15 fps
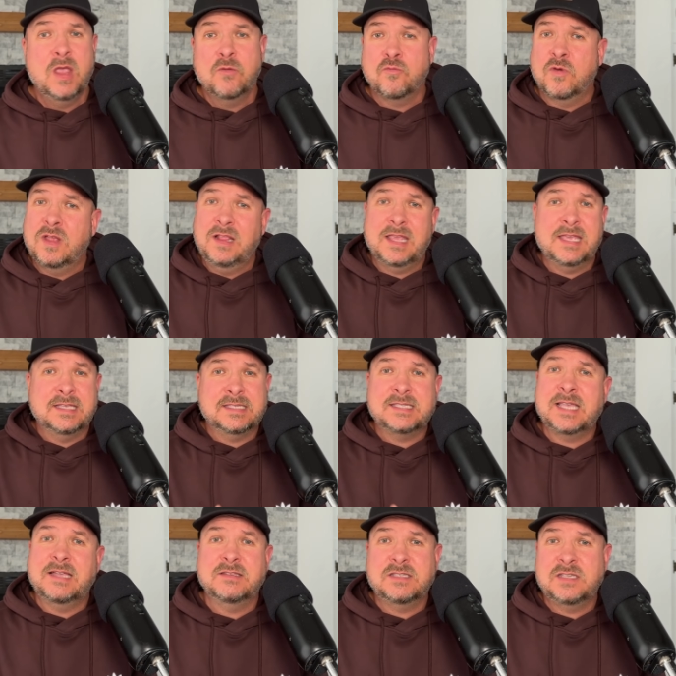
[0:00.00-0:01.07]
Really
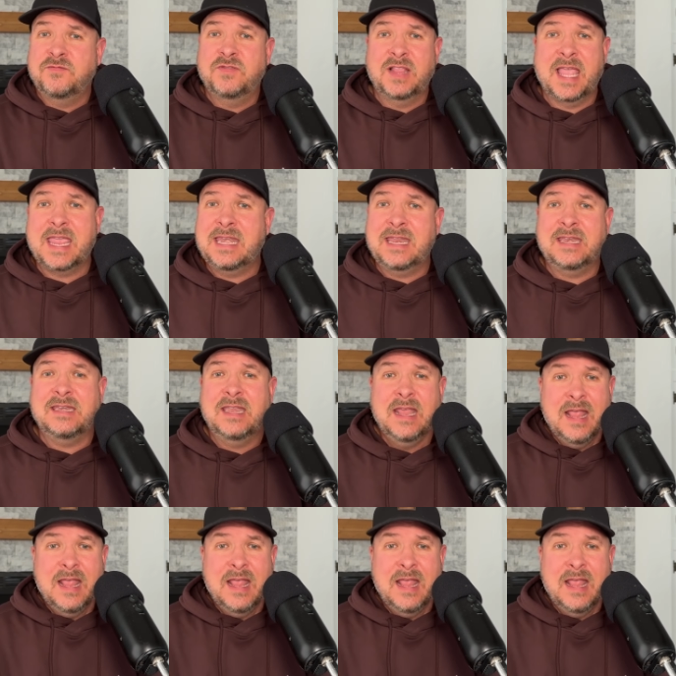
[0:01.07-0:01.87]
incentive laden.